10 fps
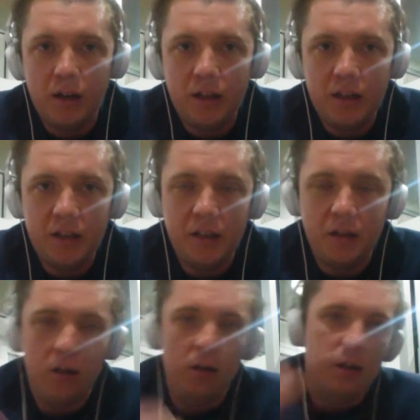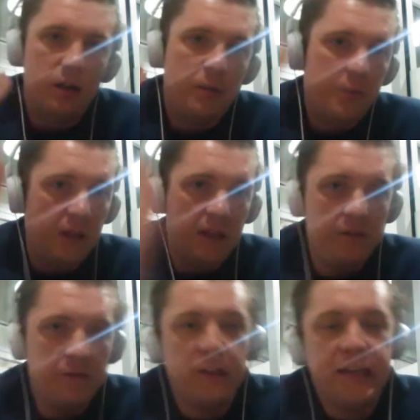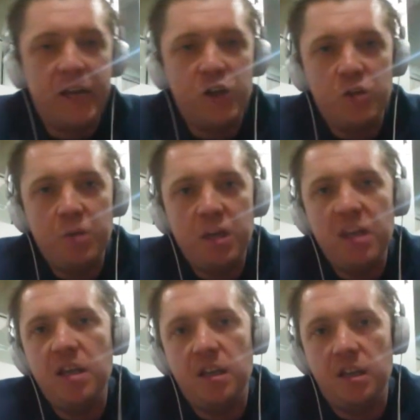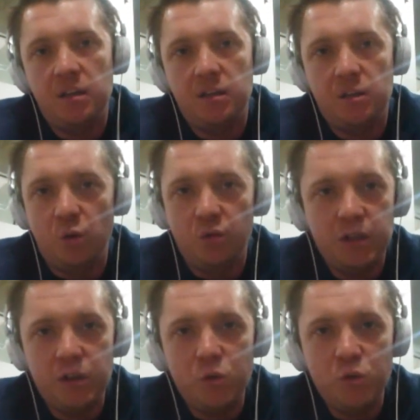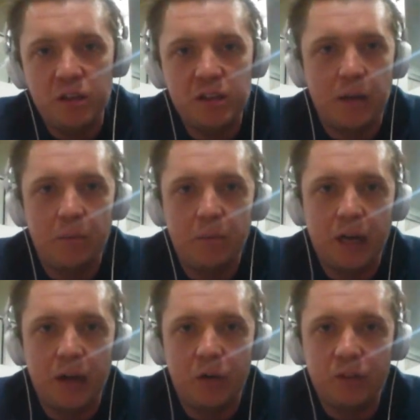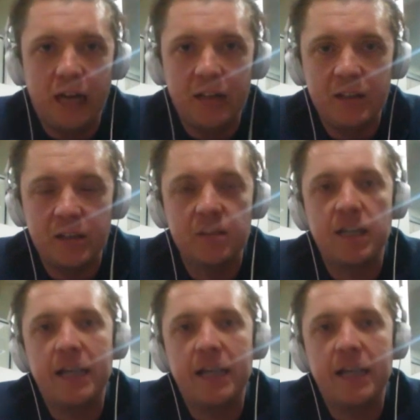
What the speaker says: They still believe in KGB, in Soviet Union, some kind of nonsense.